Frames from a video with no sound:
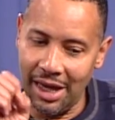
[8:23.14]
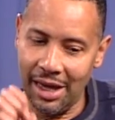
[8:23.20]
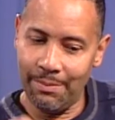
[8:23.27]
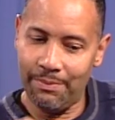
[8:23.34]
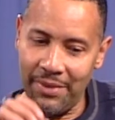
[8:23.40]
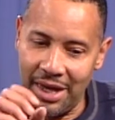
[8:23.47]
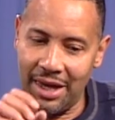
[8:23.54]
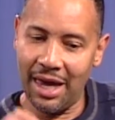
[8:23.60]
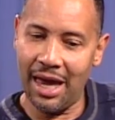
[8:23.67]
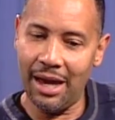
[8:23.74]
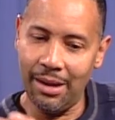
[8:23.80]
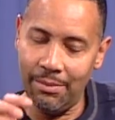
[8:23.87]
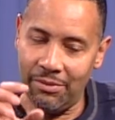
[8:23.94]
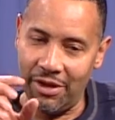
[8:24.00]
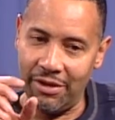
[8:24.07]
it
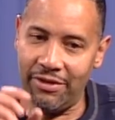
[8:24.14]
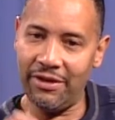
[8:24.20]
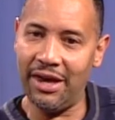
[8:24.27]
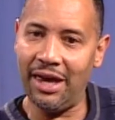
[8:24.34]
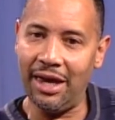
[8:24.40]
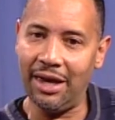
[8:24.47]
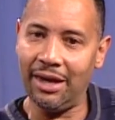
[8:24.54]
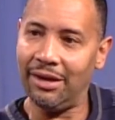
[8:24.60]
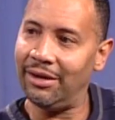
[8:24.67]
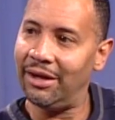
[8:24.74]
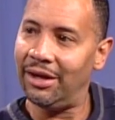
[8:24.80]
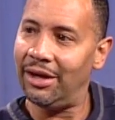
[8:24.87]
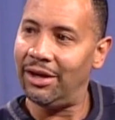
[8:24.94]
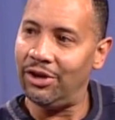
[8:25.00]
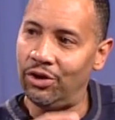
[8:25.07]
became the thing.
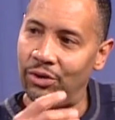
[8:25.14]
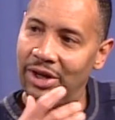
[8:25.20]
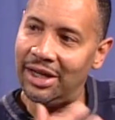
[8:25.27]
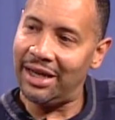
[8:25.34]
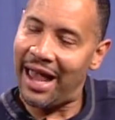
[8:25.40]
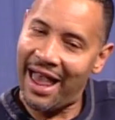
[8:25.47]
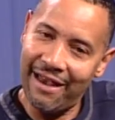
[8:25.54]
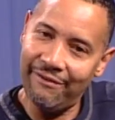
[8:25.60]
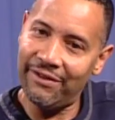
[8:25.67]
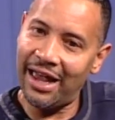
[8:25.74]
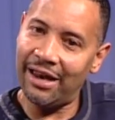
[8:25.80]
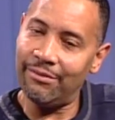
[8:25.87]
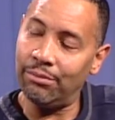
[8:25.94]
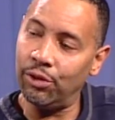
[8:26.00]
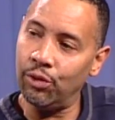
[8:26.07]
You didn't have
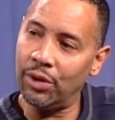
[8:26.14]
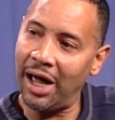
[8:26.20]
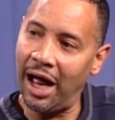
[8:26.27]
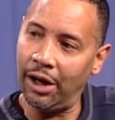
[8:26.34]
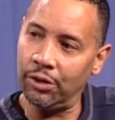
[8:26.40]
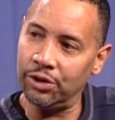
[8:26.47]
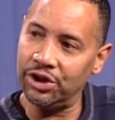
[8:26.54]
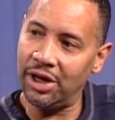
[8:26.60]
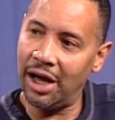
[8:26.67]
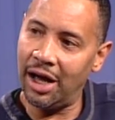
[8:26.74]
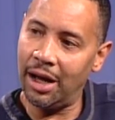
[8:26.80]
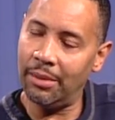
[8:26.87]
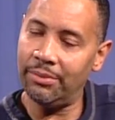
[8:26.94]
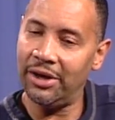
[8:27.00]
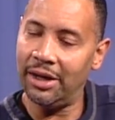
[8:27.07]
that blue collar
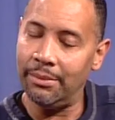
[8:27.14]
job,